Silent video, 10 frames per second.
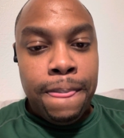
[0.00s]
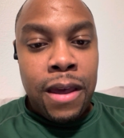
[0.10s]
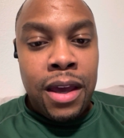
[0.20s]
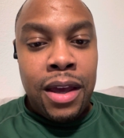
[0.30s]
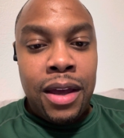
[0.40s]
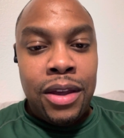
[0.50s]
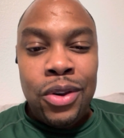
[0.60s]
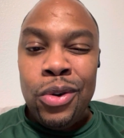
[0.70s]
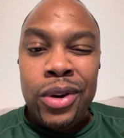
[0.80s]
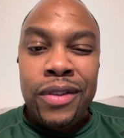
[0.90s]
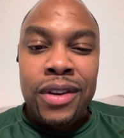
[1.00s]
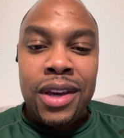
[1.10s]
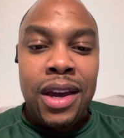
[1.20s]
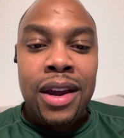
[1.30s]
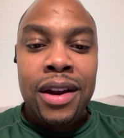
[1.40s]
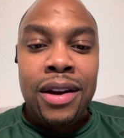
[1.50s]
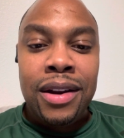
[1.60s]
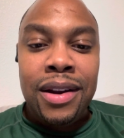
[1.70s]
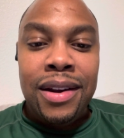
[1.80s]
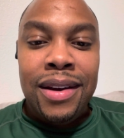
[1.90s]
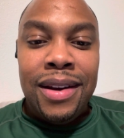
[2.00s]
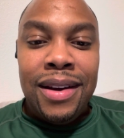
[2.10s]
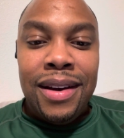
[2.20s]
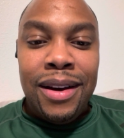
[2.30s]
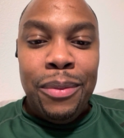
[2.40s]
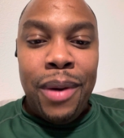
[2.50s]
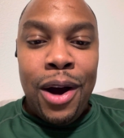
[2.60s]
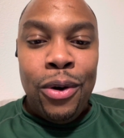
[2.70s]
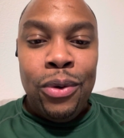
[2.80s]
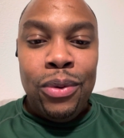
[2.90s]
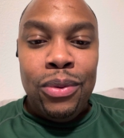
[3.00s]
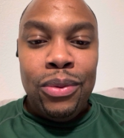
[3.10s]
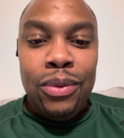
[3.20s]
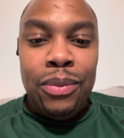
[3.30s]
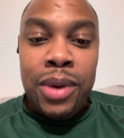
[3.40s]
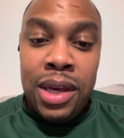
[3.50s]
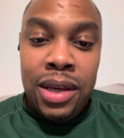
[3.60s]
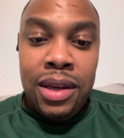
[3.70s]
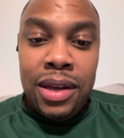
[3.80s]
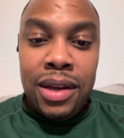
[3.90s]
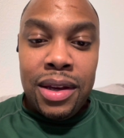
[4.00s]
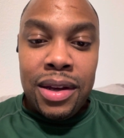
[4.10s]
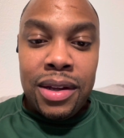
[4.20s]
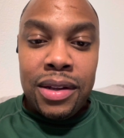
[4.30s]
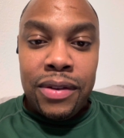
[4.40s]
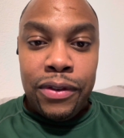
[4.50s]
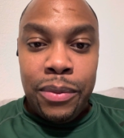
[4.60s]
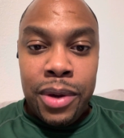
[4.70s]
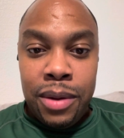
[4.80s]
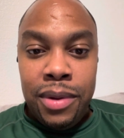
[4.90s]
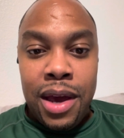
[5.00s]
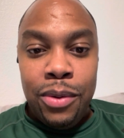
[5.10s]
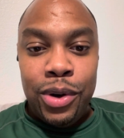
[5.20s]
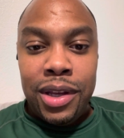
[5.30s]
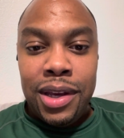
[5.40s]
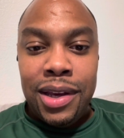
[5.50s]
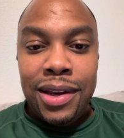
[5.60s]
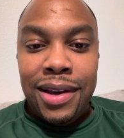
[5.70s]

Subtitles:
And you don't even care about me, for me to be able to get